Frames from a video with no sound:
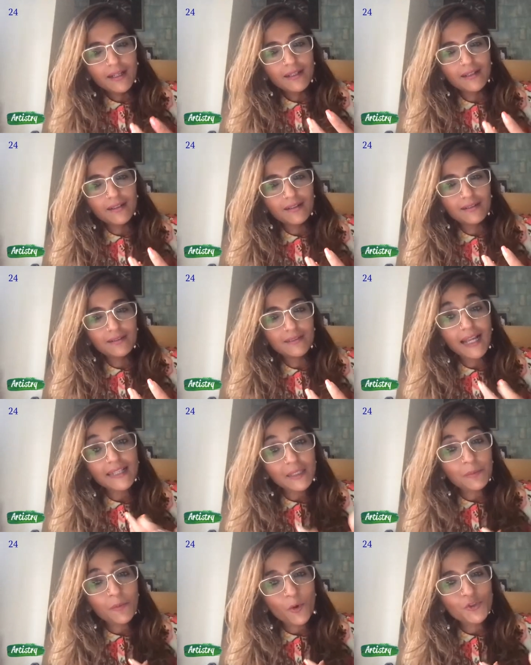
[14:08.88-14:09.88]
uh, that
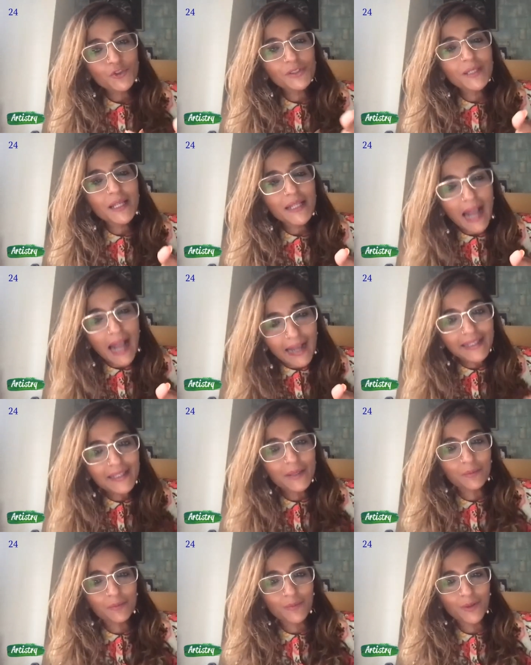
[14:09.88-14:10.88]
emotion that I
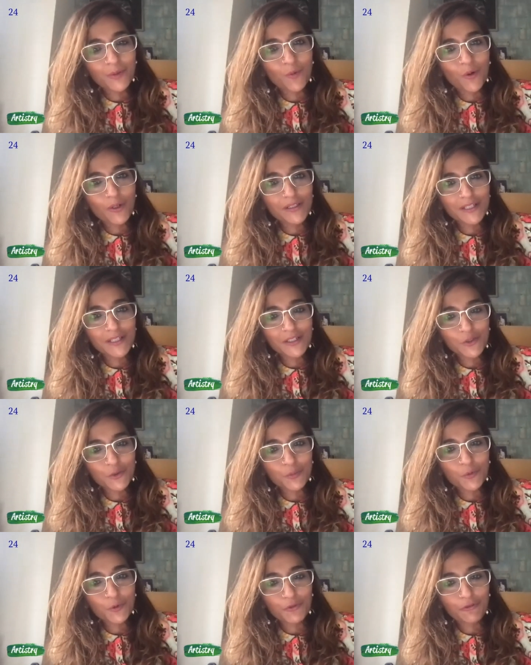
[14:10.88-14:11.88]
am wanting to
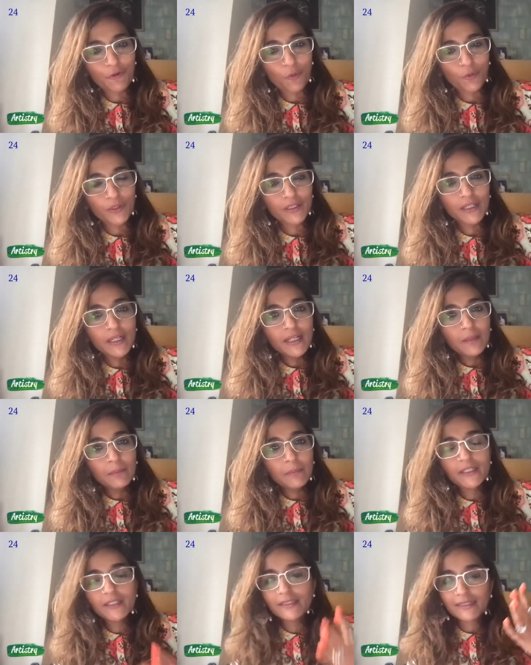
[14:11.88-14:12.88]
put forward
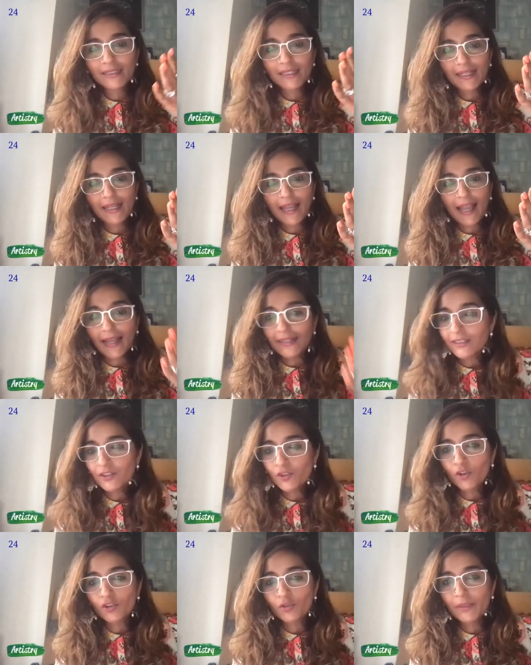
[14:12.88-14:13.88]
because as a
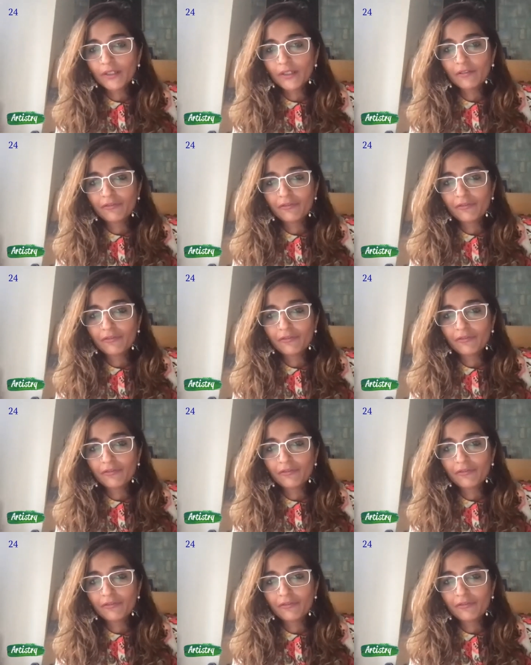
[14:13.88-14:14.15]
documentary